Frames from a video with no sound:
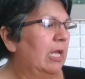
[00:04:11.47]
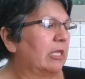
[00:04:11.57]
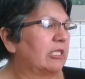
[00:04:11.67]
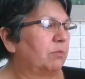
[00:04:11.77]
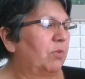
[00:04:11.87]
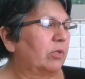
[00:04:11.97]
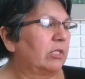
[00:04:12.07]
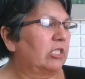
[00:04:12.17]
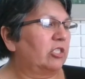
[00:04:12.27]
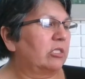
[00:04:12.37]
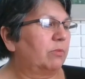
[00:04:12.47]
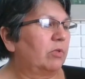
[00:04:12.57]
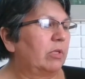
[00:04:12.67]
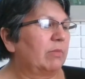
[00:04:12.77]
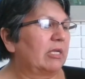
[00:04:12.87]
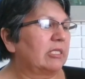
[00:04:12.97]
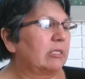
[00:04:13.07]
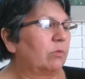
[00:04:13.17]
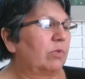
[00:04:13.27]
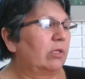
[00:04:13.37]
This book teaches about the
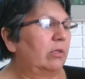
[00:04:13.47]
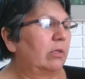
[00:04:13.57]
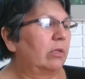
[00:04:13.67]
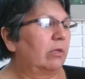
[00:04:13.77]
medicine wheel